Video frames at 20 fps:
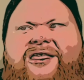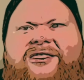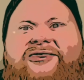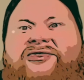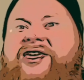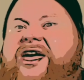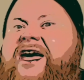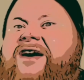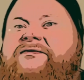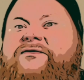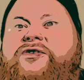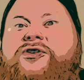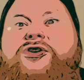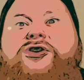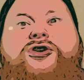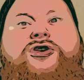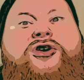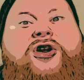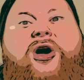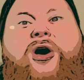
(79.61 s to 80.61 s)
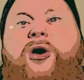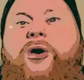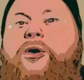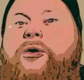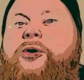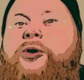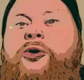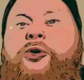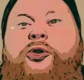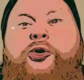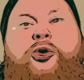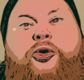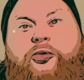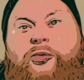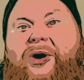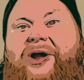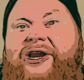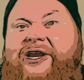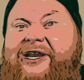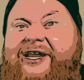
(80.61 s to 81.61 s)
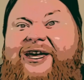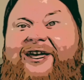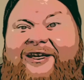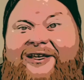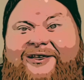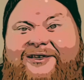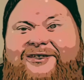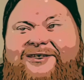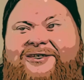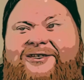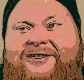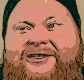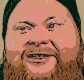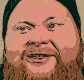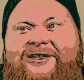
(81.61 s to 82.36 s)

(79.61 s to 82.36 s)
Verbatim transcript: they have no clue what it is.